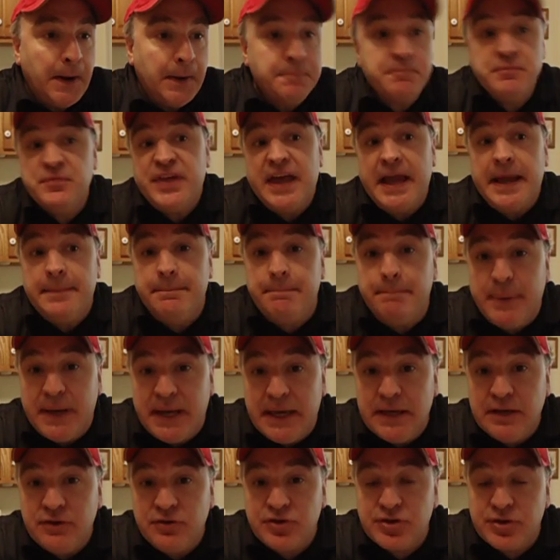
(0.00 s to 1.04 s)
They
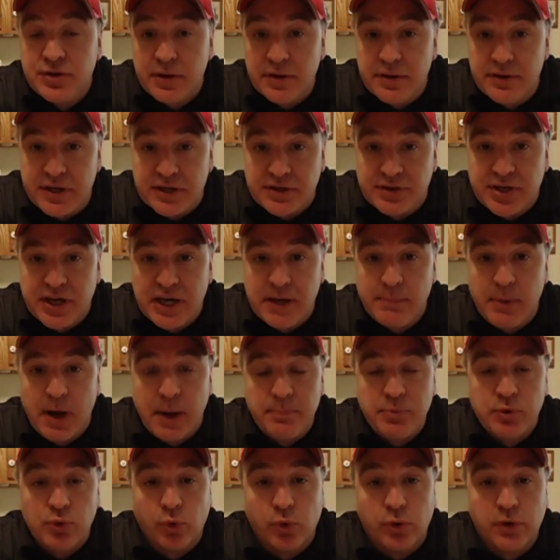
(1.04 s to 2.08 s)
beat the team
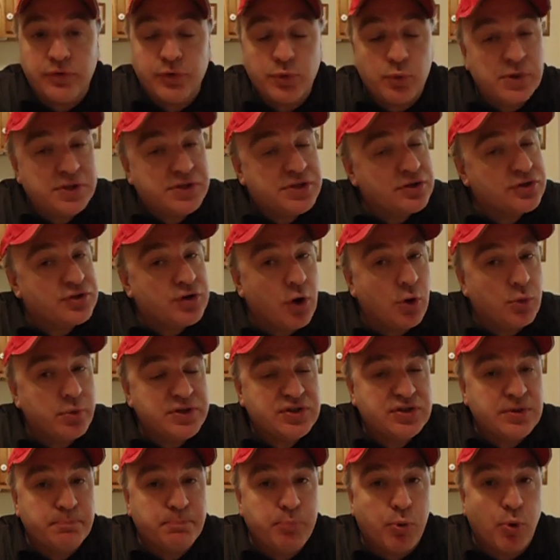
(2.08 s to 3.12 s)
up north, which is
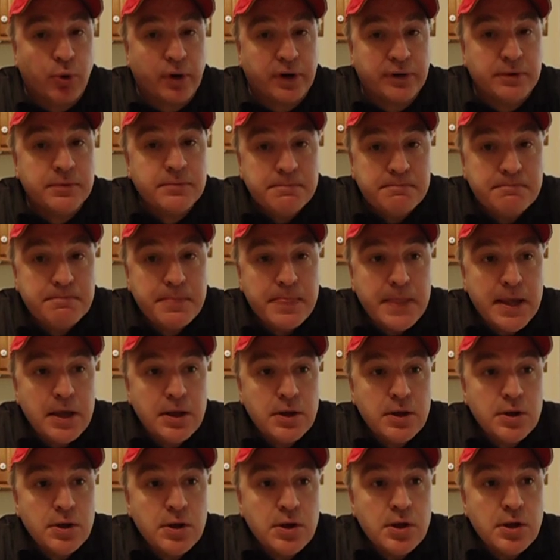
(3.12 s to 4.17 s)
always important.
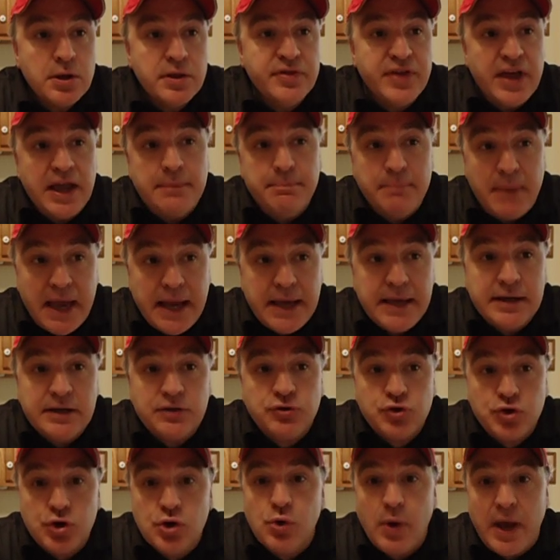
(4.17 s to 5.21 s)
They made
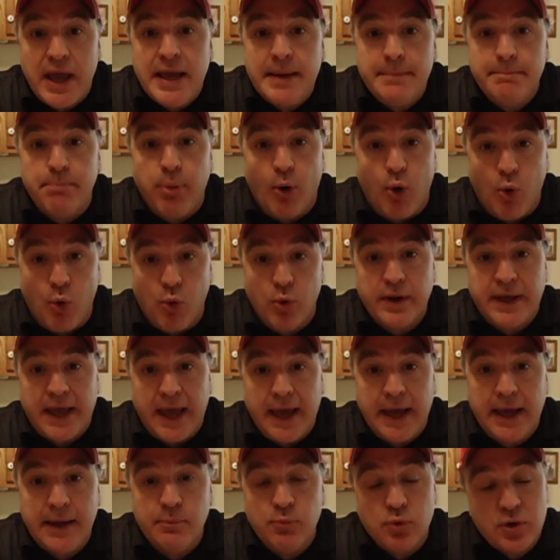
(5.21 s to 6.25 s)
it to a bowl
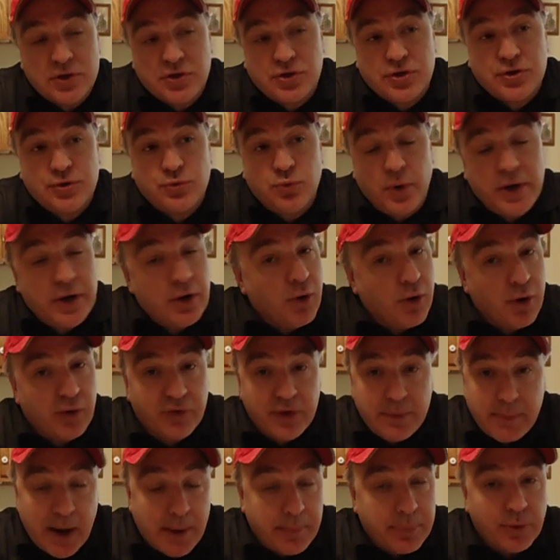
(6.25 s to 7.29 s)
game, which we all
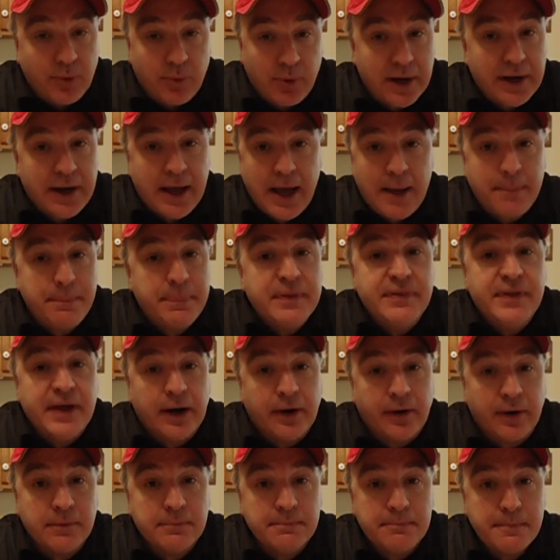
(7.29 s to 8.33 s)
remember what happened
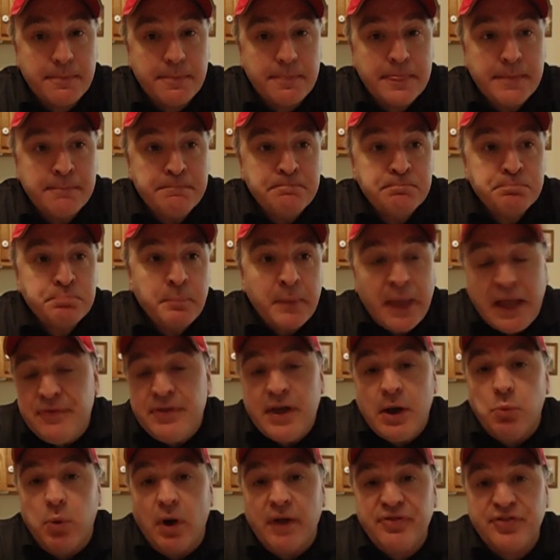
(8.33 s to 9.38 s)
there. And
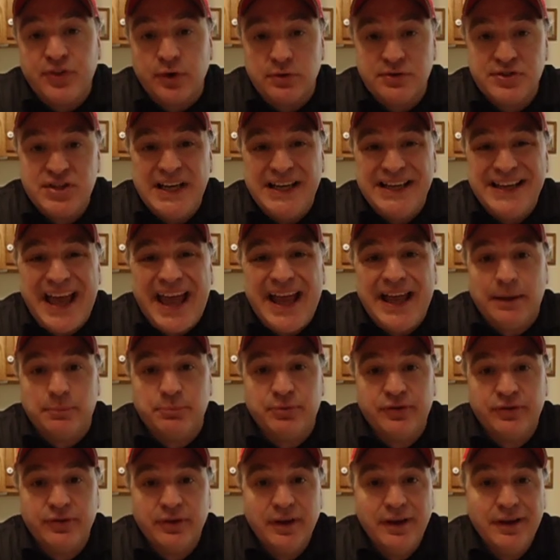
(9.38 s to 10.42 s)
they won 13
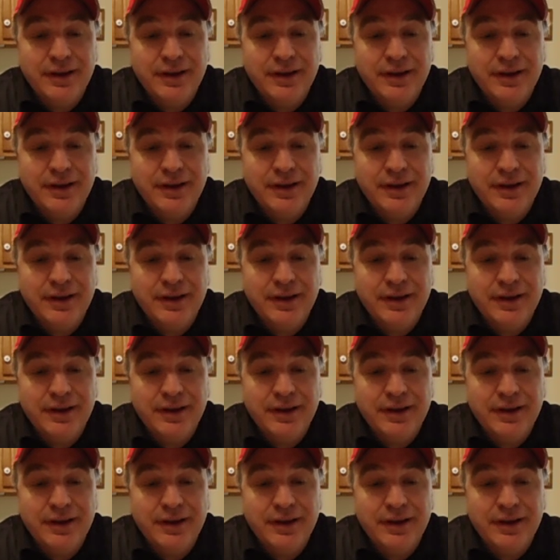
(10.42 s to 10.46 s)
games.